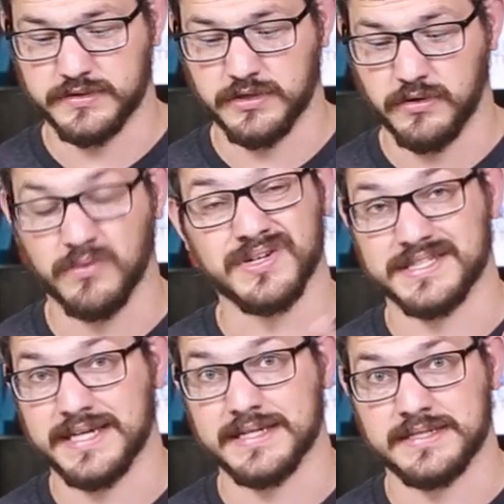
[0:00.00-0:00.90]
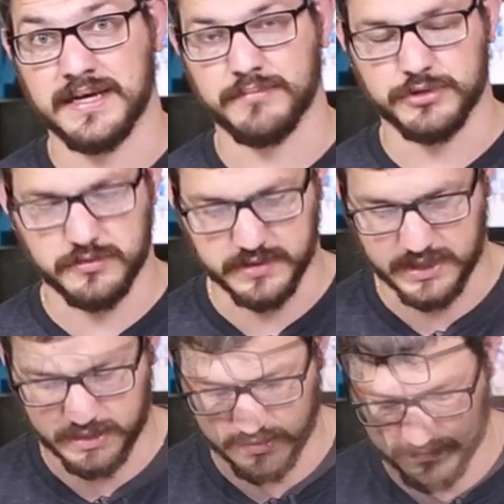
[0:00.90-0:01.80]
So we're going to say it's temperature
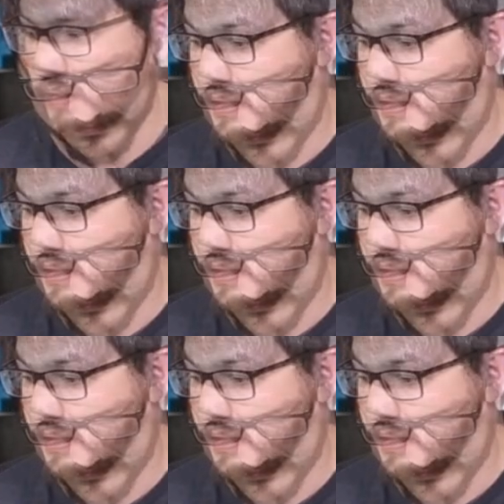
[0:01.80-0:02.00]
related.